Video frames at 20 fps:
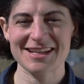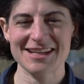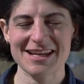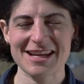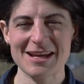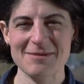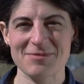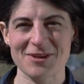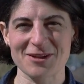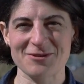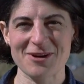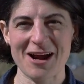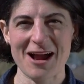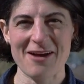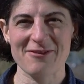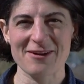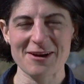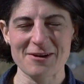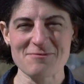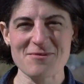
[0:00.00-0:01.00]
keep the
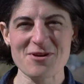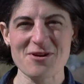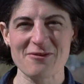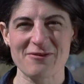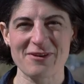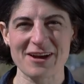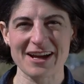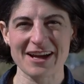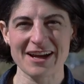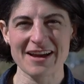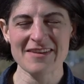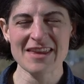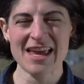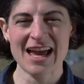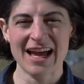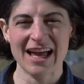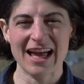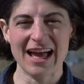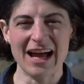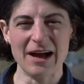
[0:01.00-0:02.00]
traffic moving,
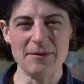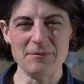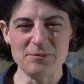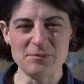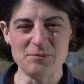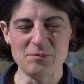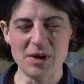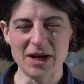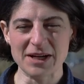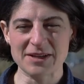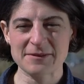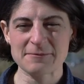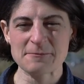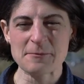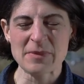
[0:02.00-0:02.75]
but